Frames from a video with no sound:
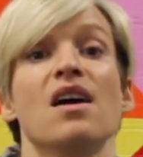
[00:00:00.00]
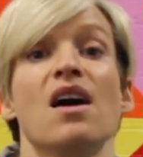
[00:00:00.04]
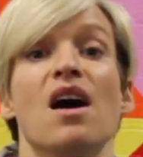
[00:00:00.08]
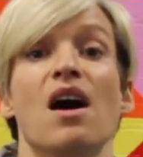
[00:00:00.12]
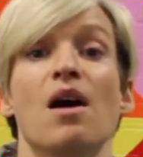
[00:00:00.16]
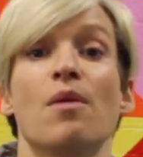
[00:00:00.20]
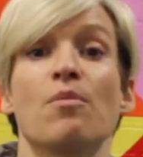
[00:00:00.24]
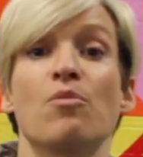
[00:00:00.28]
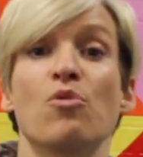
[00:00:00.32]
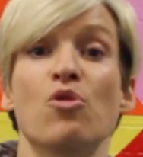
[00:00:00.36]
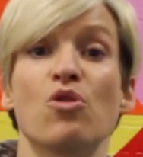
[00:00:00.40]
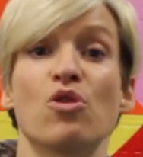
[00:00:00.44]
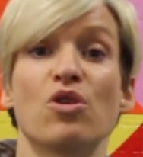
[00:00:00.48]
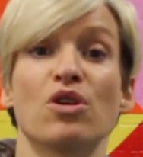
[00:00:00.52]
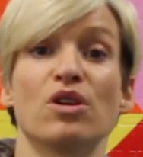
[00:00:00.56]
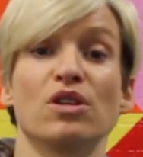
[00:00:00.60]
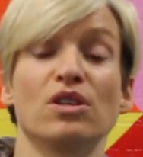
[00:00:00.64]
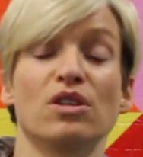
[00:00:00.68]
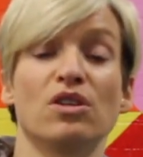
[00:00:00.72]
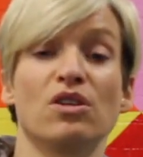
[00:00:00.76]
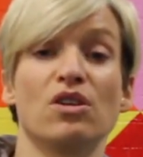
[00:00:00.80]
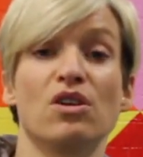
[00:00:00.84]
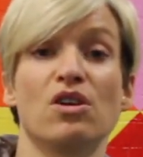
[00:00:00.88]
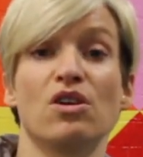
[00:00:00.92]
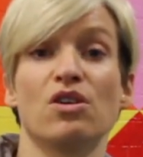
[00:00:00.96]
are more
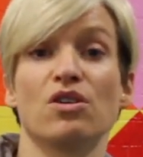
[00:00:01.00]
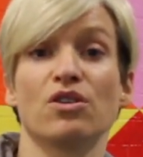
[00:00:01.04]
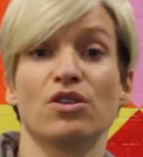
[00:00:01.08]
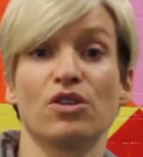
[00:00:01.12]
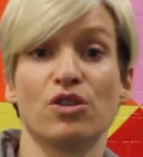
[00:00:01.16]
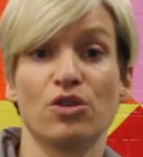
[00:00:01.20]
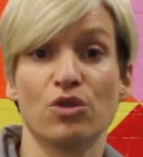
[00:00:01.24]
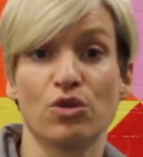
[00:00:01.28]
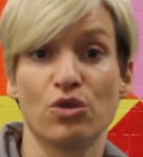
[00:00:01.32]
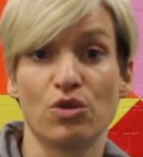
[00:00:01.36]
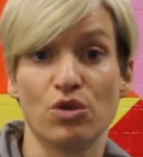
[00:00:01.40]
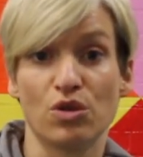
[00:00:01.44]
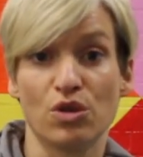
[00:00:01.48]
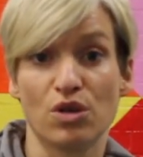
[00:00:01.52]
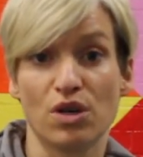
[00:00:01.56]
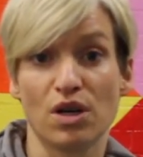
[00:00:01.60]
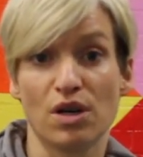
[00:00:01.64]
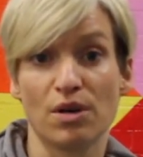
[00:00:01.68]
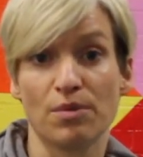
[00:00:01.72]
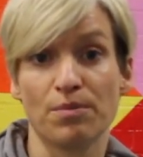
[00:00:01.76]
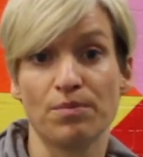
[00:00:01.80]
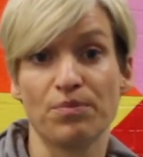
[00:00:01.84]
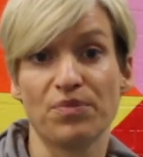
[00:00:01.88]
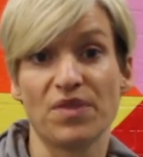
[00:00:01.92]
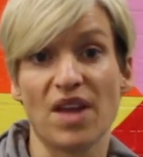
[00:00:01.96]
along
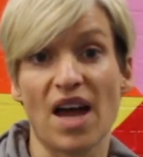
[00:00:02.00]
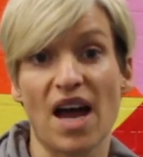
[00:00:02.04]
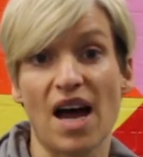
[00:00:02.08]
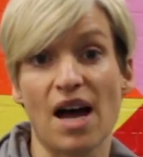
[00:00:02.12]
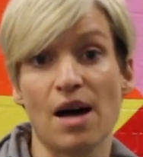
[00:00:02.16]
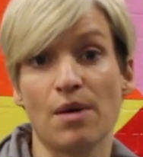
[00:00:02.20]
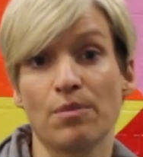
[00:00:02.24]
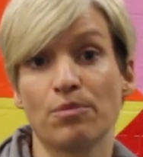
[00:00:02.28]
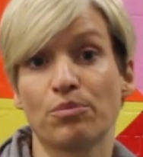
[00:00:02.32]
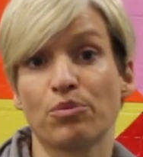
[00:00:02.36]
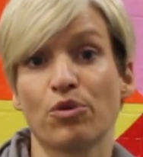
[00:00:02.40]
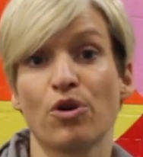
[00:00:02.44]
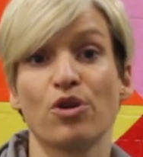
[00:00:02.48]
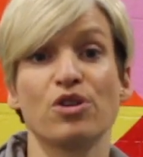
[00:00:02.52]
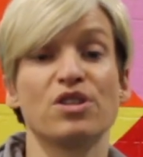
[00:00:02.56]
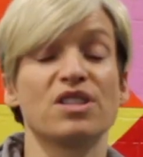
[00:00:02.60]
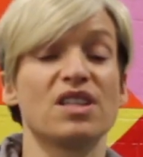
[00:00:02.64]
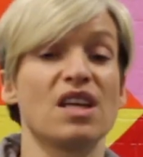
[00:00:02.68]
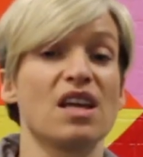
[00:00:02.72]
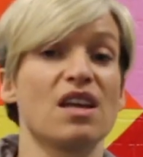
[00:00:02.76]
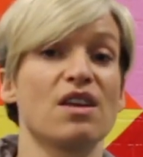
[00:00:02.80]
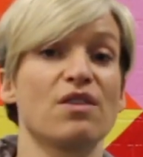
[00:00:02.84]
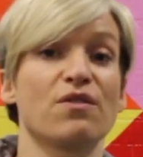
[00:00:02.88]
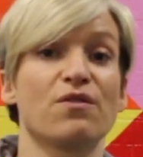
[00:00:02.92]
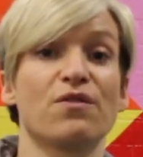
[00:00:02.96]
your protein